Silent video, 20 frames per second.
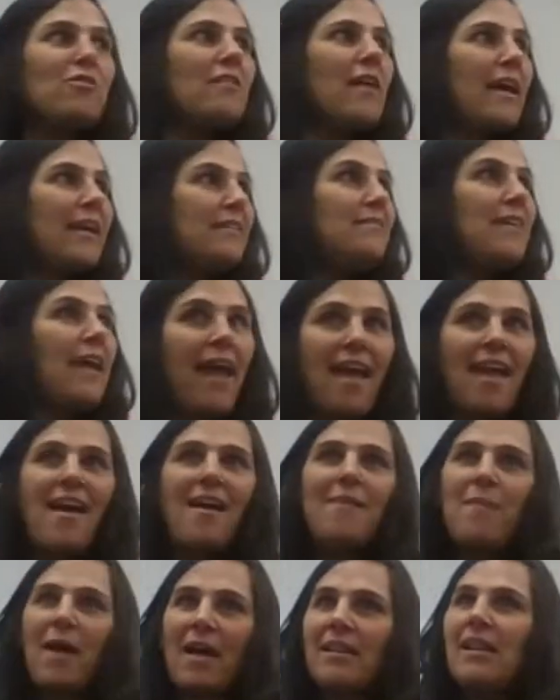Then you're
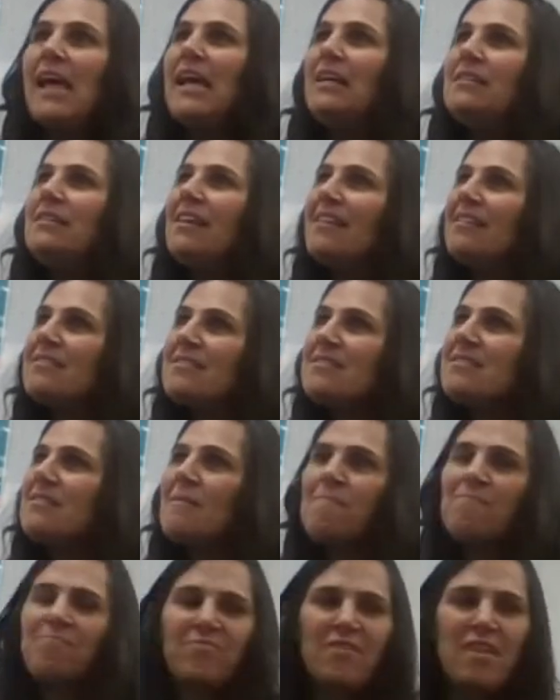like, damn, I like
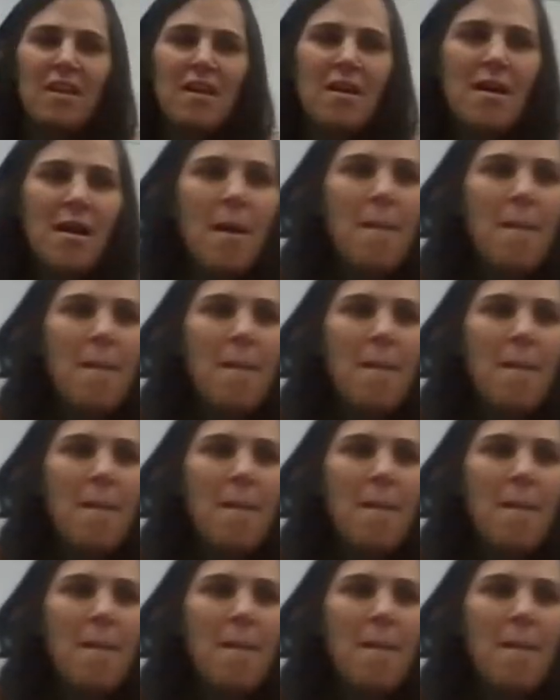this.